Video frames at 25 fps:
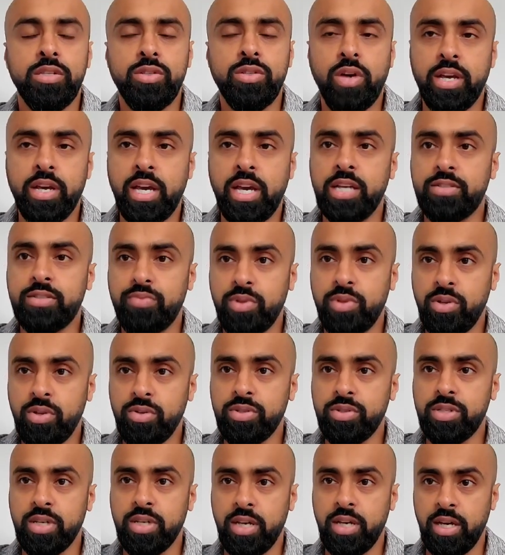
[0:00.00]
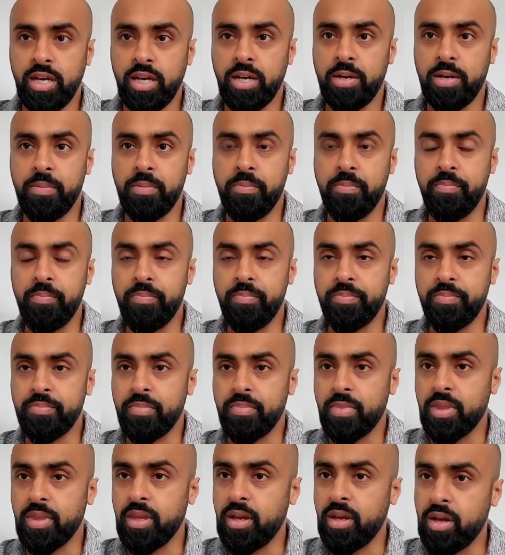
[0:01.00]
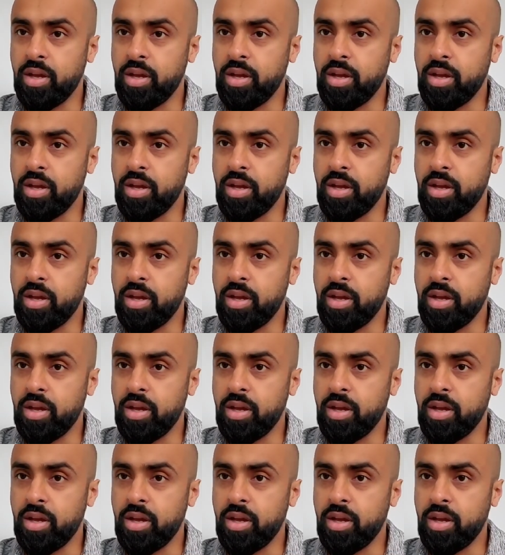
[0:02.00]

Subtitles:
So I guess with those, the